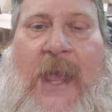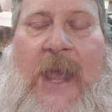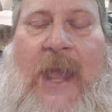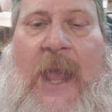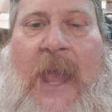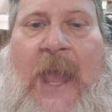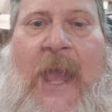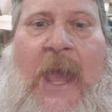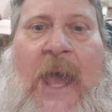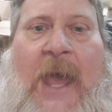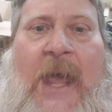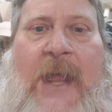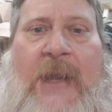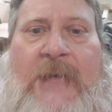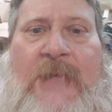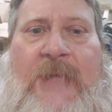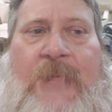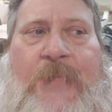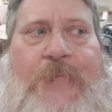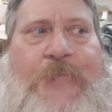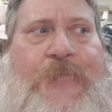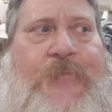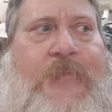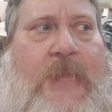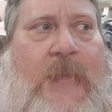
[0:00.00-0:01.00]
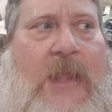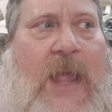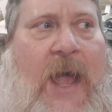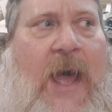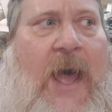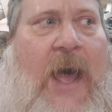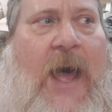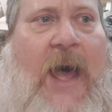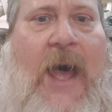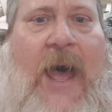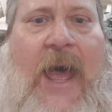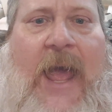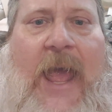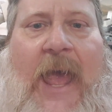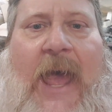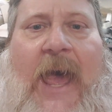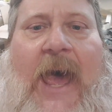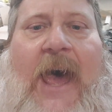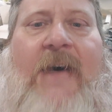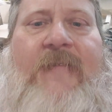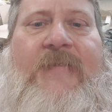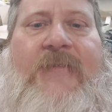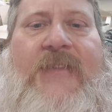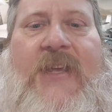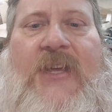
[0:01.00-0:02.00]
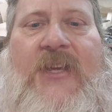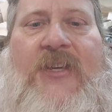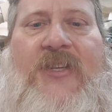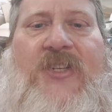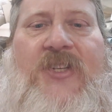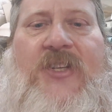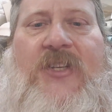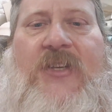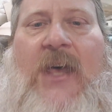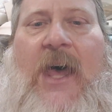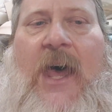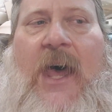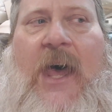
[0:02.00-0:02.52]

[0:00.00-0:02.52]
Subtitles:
and I have this